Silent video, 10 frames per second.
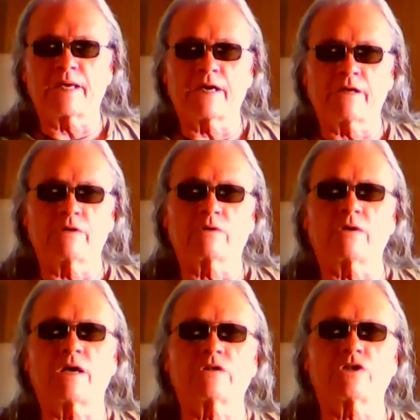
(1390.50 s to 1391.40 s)
out of your
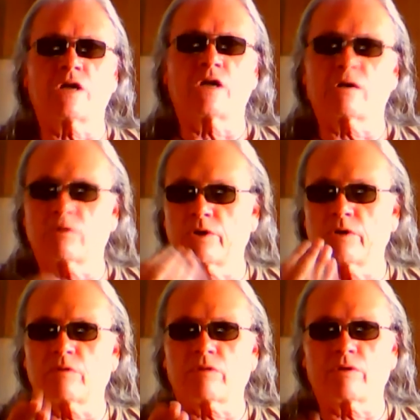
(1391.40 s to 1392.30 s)
crown chakra,
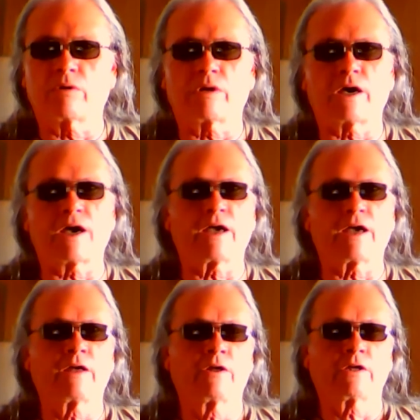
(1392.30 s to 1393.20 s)
your third eye?
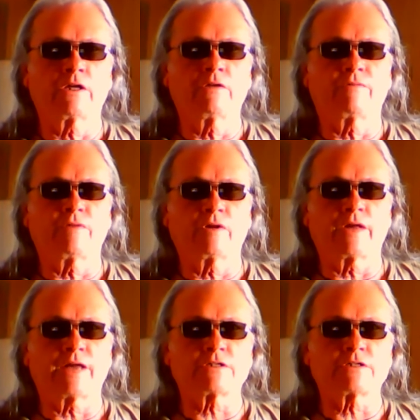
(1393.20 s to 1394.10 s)
Can you feel
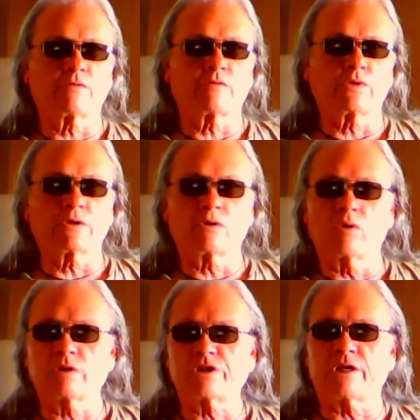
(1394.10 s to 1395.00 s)
that stuff? Well, of
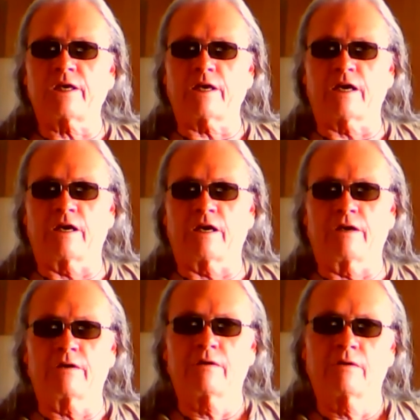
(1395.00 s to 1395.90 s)
course you can.
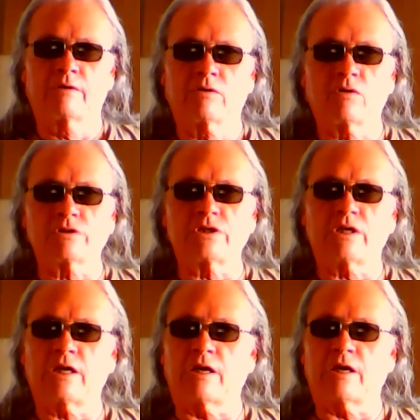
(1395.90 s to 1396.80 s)
Of course you
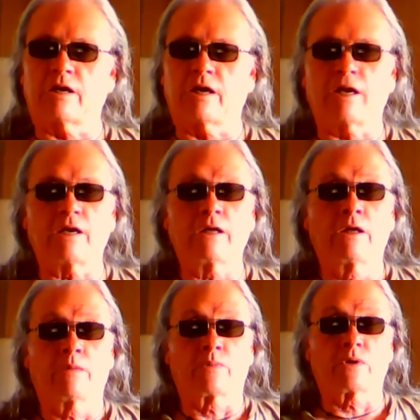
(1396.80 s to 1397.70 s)
can, and any
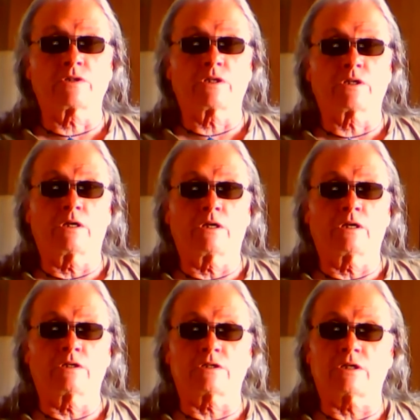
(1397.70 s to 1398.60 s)
person that
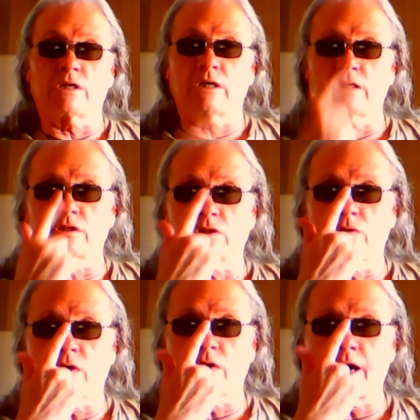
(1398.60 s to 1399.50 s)
is
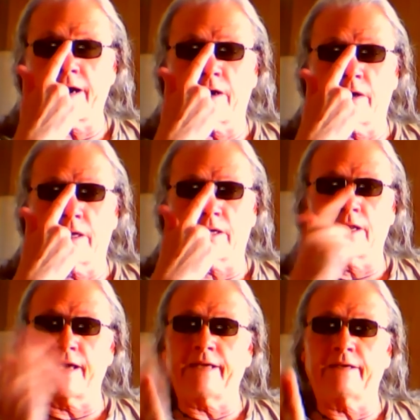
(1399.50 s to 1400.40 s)
into higher
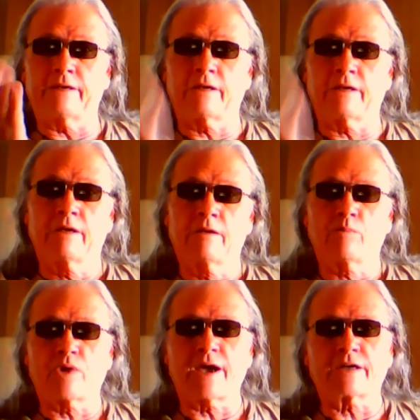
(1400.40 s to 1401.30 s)
enlightened
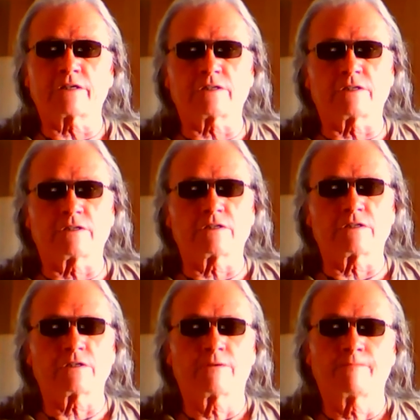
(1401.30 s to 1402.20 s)
practices